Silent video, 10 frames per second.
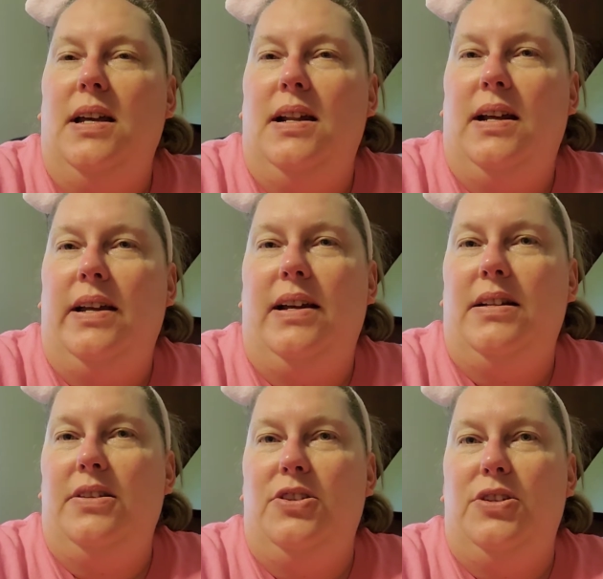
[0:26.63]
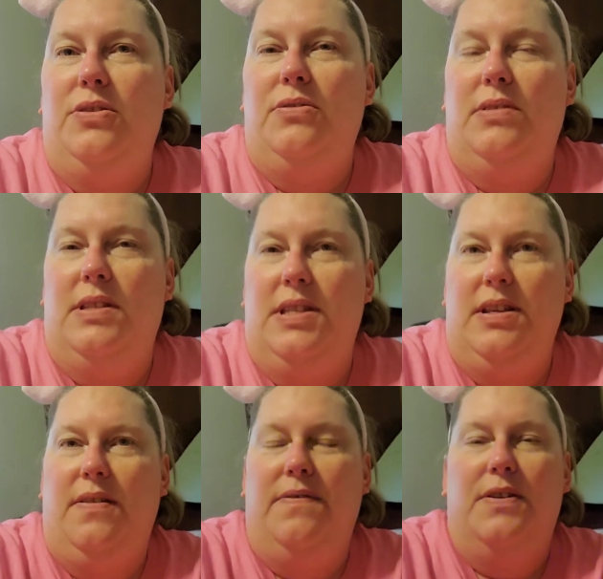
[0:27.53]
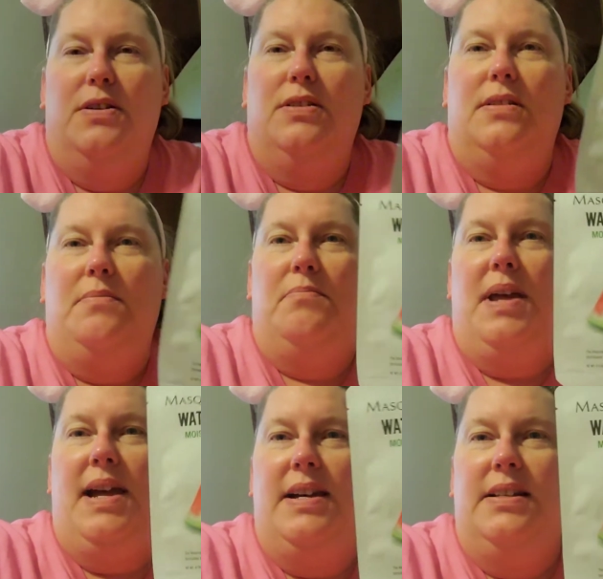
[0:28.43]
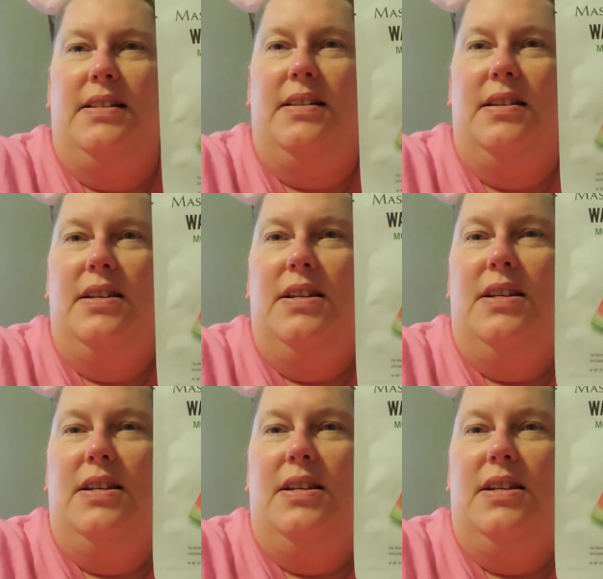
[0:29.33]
and I got to choose the first mask.